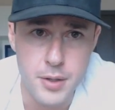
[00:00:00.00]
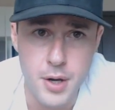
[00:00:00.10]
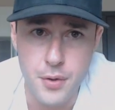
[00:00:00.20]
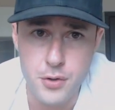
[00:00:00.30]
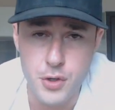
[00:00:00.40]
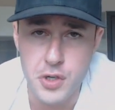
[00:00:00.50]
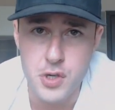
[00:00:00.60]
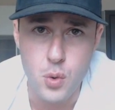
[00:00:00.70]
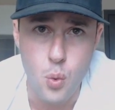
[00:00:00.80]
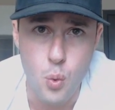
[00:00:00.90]
Those are
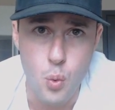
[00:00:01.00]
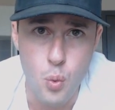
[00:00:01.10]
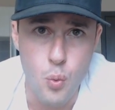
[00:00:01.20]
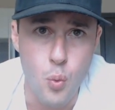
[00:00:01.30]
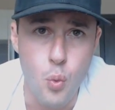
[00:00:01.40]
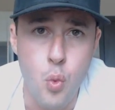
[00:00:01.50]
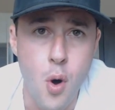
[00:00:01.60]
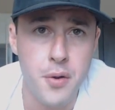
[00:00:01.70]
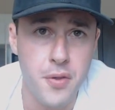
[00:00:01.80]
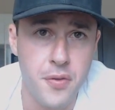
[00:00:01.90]
just
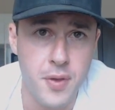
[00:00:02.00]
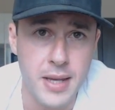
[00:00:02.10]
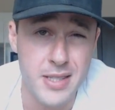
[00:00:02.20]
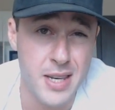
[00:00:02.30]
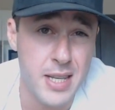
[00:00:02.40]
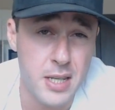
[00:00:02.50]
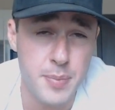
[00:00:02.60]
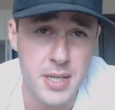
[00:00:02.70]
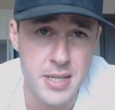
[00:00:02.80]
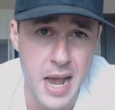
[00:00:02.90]
one of the things that need to
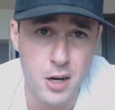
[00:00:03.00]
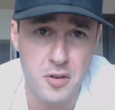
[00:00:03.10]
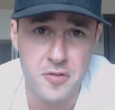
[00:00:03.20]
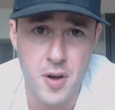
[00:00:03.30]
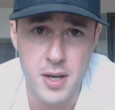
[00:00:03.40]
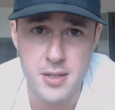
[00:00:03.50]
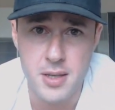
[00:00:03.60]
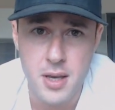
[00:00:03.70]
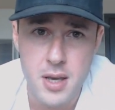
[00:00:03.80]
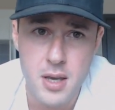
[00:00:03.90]
be
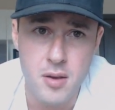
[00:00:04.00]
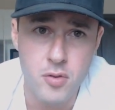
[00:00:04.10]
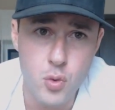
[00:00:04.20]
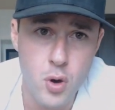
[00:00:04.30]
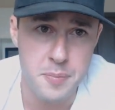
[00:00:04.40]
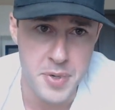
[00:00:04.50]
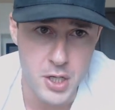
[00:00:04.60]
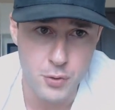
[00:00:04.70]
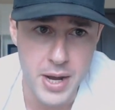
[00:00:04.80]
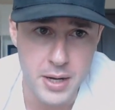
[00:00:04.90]
sacrificed if you want to be
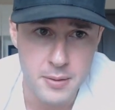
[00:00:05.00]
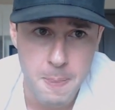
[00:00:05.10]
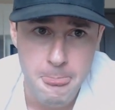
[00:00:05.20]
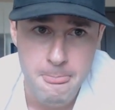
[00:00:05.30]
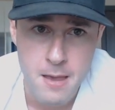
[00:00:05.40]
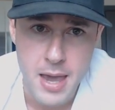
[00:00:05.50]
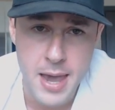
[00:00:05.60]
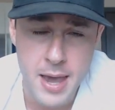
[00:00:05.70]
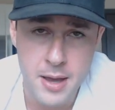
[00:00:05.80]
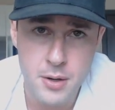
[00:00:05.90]
great.
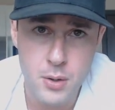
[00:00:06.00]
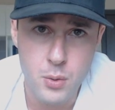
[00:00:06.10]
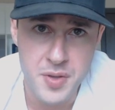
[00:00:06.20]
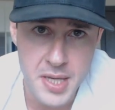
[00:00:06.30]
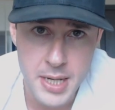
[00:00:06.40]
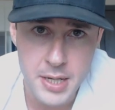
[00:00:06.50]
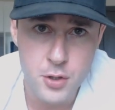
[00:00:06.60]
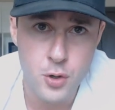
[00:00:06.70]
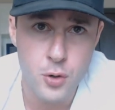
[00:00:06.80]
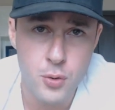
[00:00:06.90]
And within
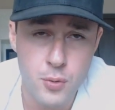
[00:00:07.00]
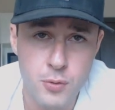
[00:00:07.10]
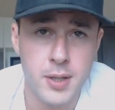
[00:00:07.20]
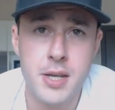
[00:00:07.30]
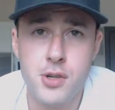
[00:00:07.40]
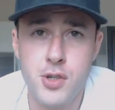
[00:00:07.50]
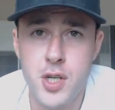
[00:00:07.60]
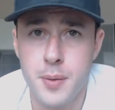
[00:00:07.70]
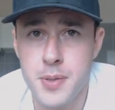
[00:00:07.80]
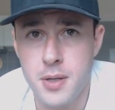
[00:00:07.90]
your
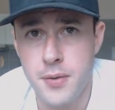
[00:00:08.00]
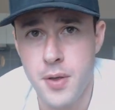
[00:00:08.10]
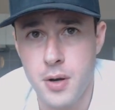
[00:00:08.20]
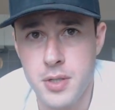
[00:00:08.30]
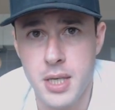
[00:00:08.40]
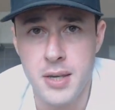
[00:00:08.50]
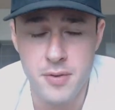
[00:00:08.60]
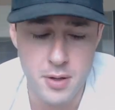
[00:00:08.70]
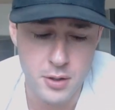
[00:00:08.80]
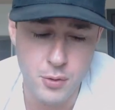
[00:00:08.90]
relationships, there's
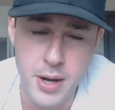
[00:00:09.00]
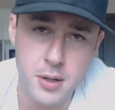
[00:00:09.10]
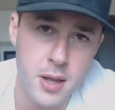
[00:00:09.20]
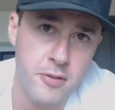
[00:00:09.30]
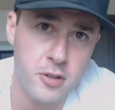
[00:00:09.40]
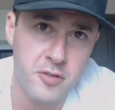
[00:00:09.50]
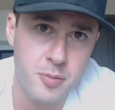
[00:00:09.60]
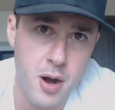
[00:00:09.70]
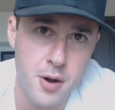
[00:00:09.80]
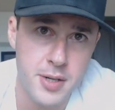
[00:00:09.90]
even a greater level of
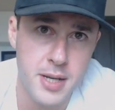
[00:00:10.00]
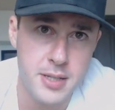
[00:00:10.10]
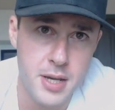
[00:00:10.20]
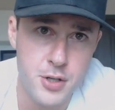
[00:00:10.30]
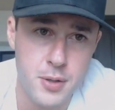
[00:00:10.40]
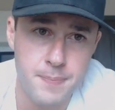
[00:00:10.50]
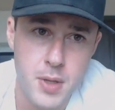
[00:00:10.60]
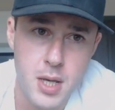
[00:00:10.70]
prioritization.